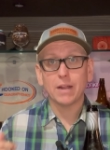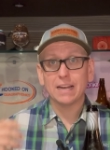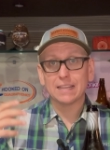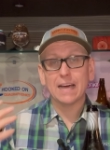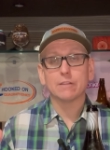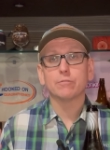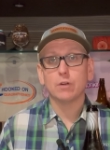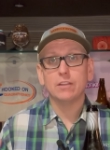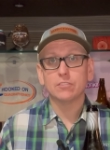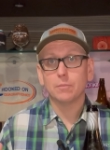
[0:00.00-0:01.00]
but I had a lot of
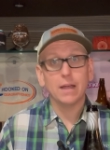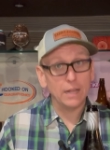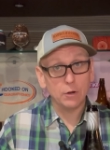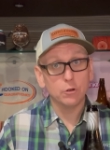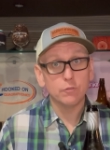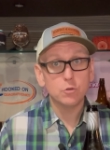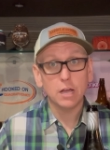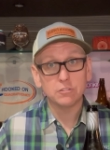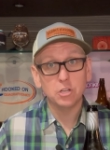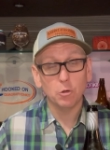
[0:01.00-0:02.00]
friends of mine. I don't know if
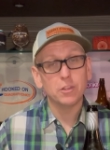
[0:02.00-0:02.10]
you guys